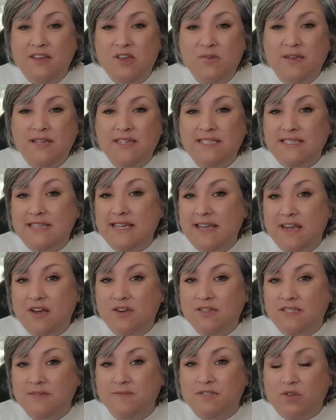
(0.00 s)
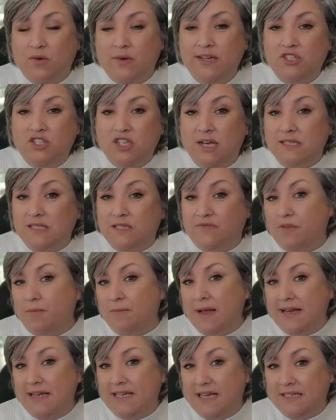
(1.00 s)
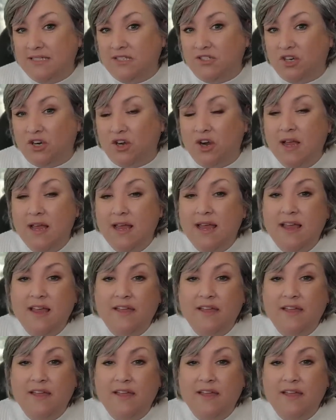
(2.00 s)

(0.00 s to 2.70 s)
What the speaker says: You can see here some screenshots from my tester